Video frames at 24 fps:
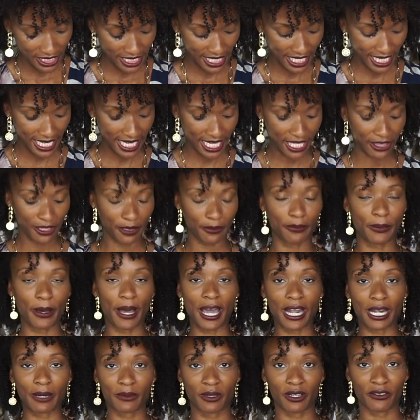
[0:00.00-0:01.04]
take the
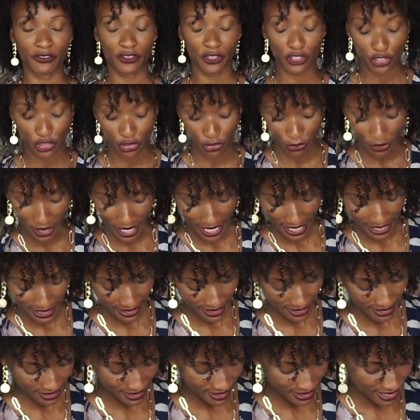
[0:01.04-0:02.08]
bottom of the
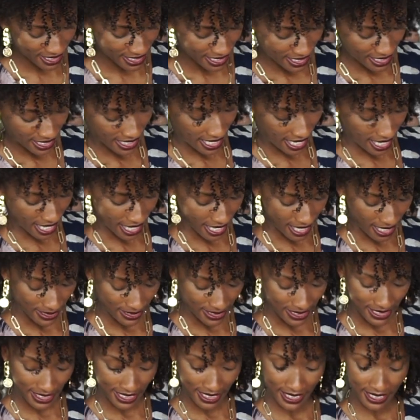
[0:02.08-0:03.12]
dress,
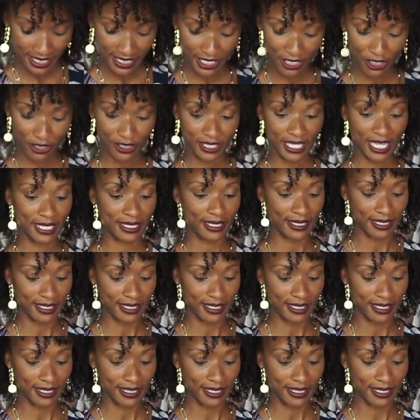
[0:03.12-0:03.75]
and since there's that